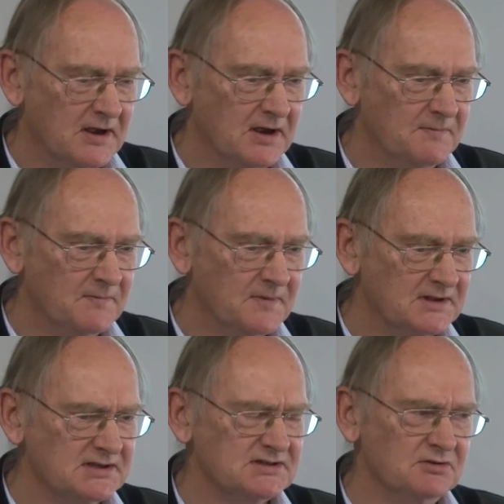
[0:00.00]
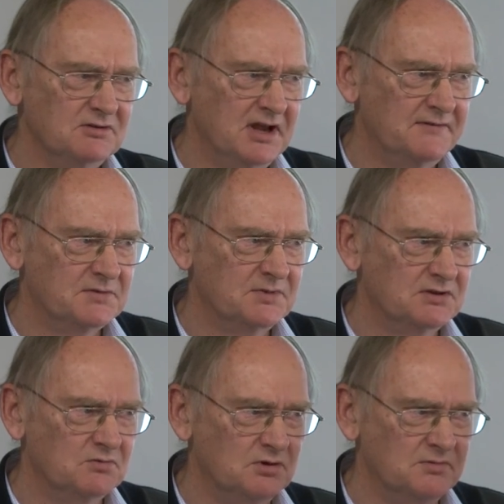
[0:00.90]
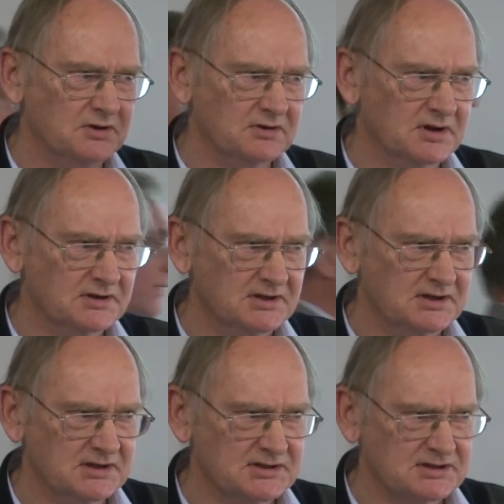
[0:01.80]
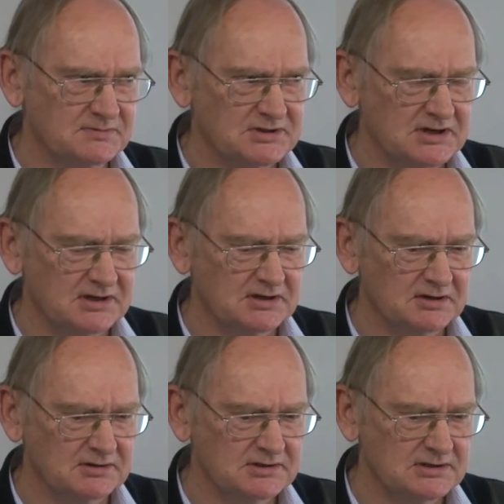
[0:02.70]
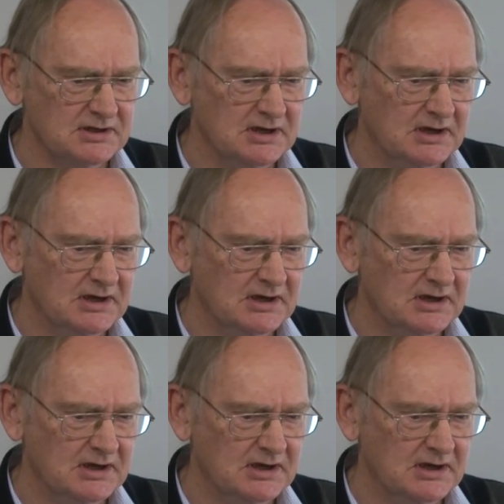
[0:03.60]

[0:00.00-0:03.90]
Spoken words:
It doesn't all have to be the war memorial. I did list some stakeholders.